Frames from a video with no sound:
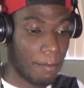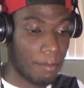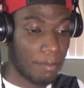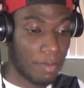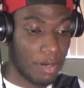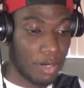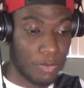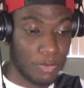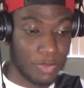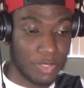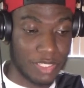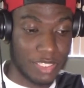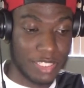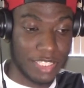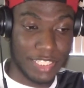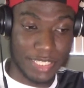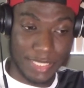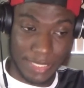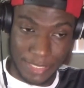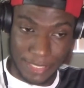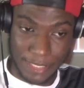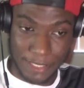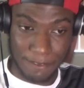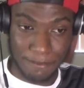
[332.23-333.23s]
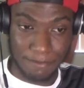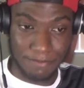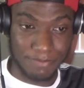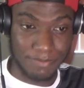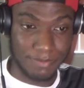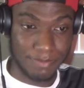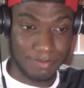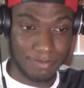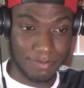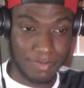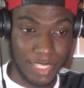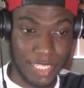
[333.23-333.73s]
but with this
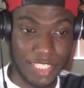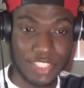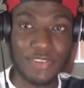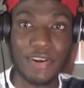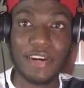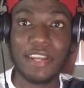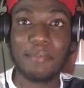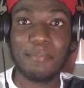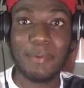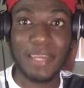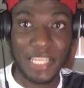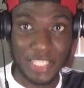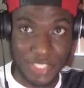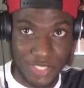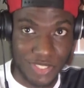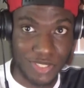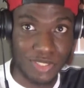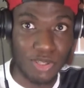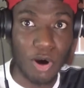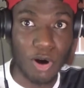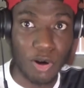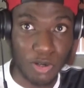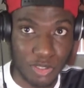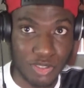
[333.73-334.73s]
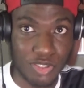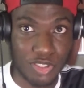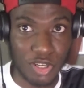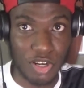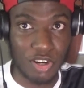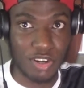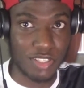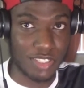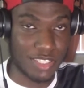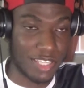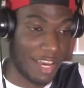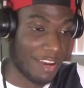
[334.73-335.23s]
they're trying to make song
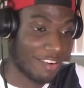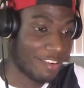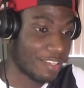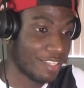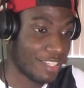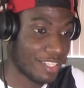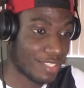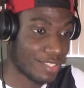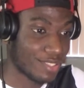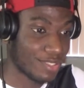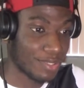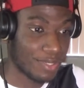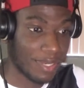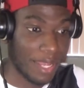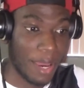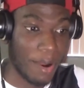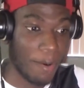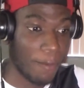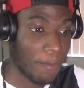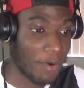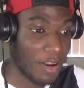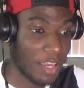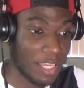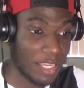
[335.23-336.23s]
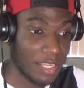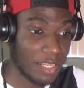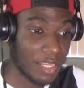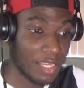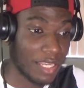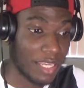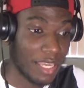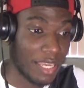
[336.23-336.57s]
songs out of this so that way